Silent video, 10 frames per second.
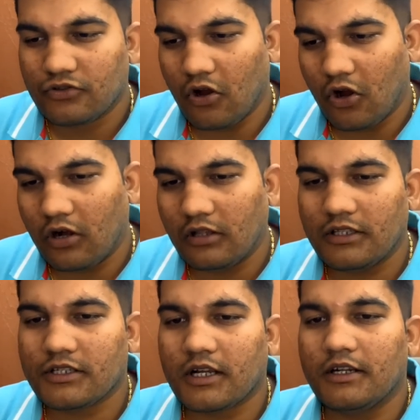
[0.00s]
So all
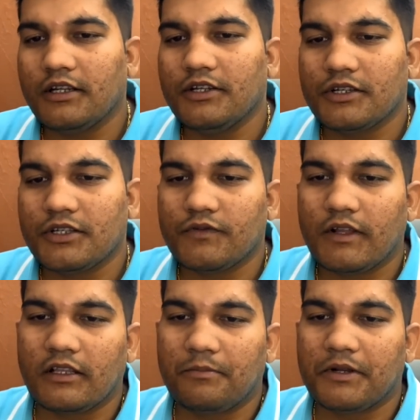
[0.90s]
these conditions
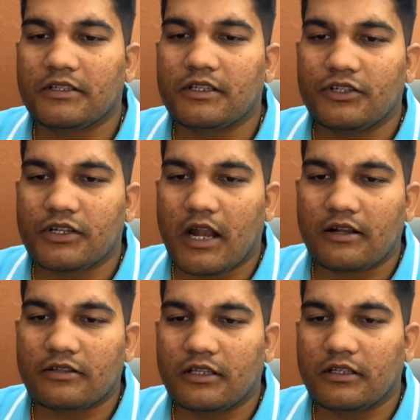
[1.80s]
where the person
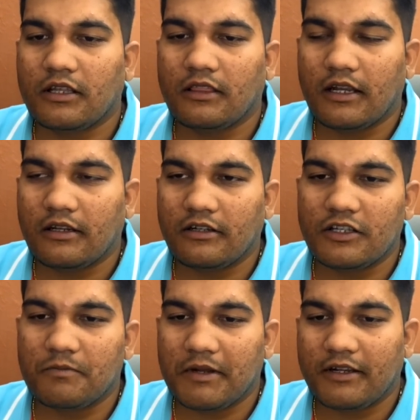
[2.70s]
starts thinking that it
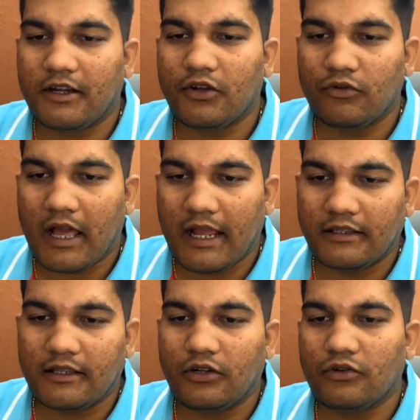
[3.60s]
is better to die
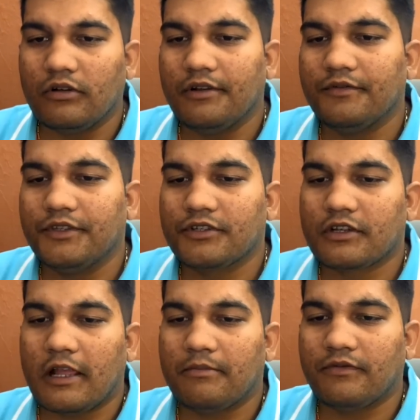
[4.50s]
than to live this
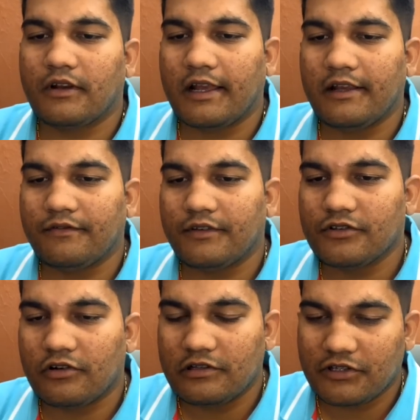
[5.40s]
type of life
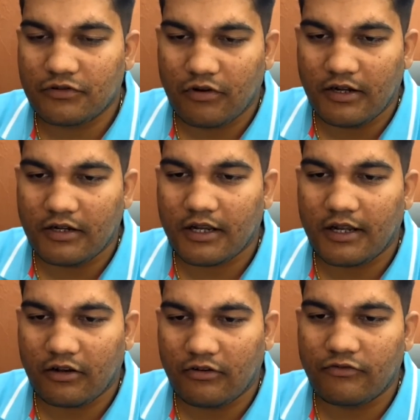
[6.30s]
is also a
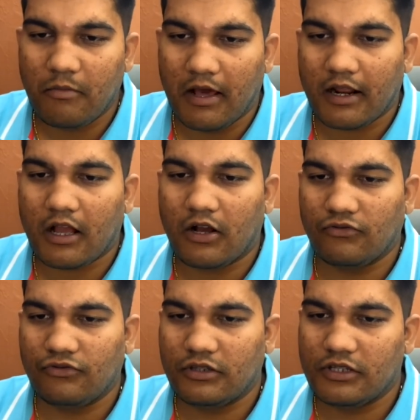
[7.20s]
trait of Marak
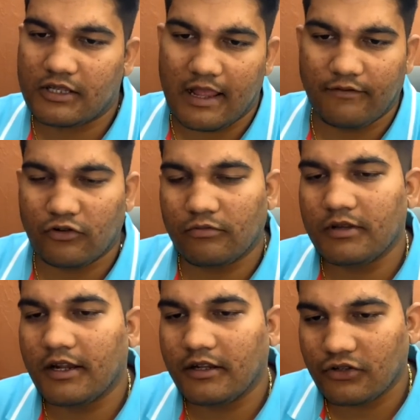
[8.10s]
house. This have to
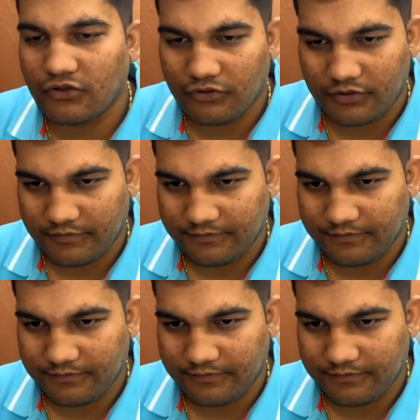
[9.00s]
be understood.